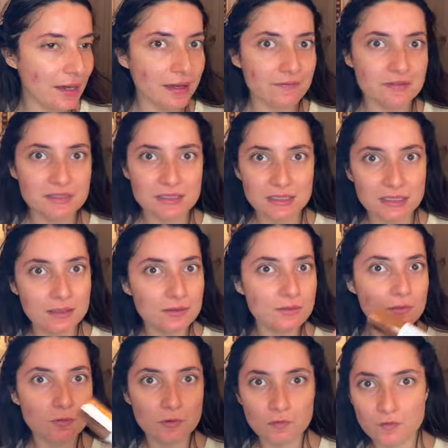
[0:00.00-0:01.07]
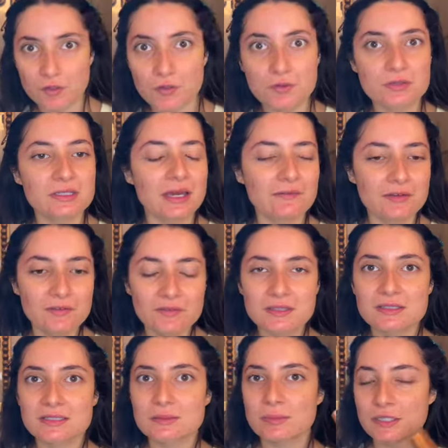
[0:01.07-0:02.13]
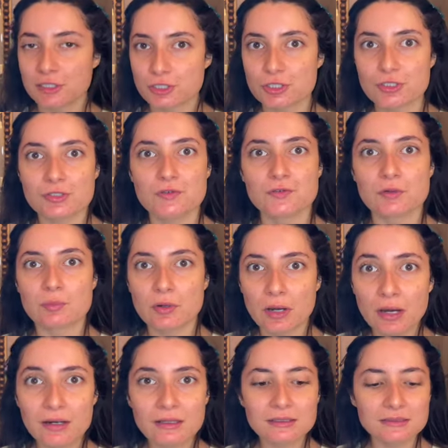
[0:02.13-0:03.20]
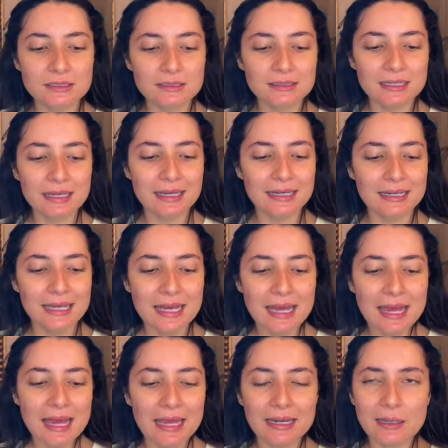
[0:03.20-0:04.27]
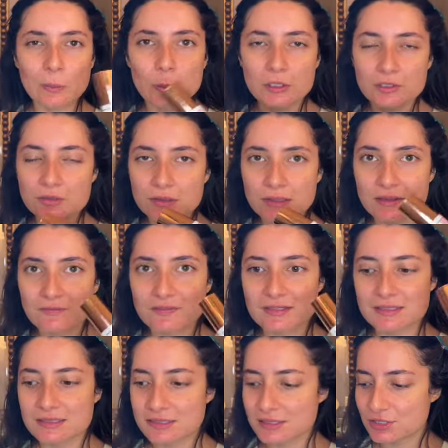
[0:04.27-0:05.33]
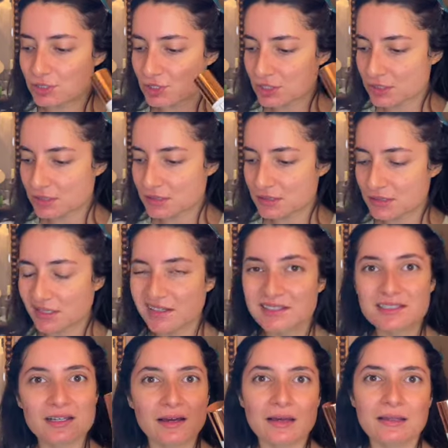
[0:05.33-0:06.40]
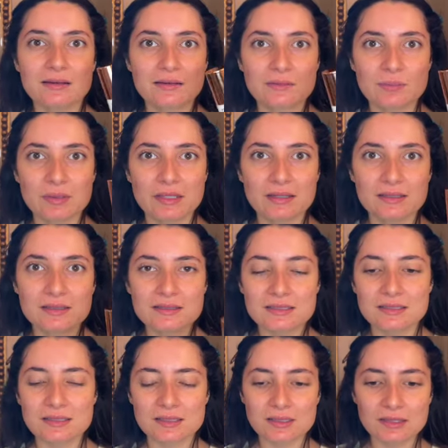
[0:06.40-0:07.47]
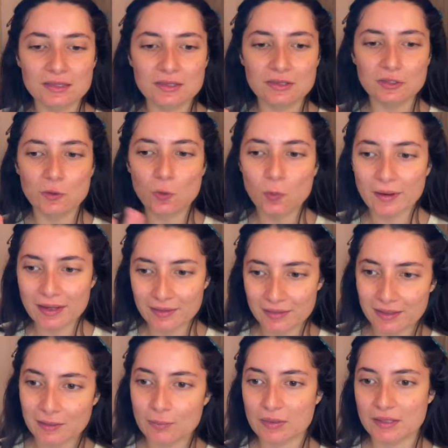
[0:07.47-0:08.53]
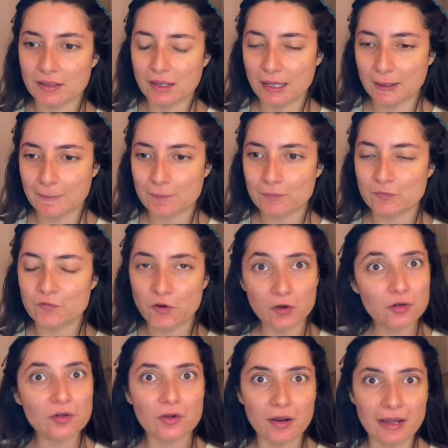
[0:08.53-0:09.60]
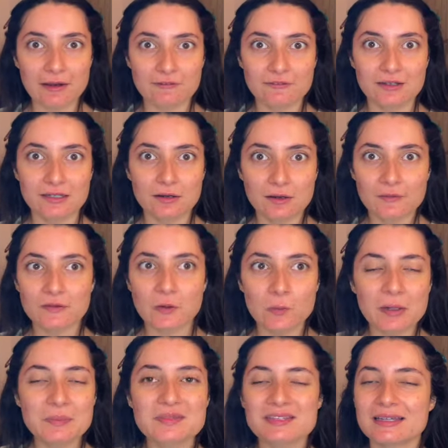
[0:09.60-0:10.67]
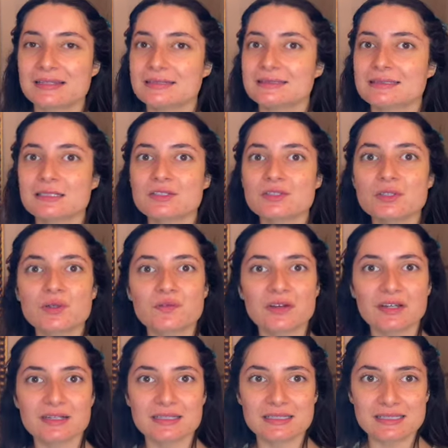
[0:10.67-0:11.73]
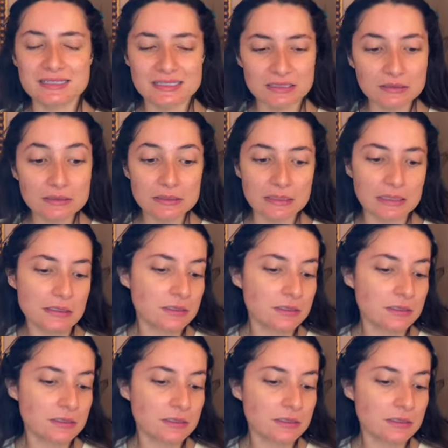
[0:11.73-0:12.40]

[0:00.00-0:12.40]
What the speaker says: I've seen reviews, I've even seen pictures of the product online, and I'm wondering if this is just a dud, because the way they photograph it on their website, it does look very silky.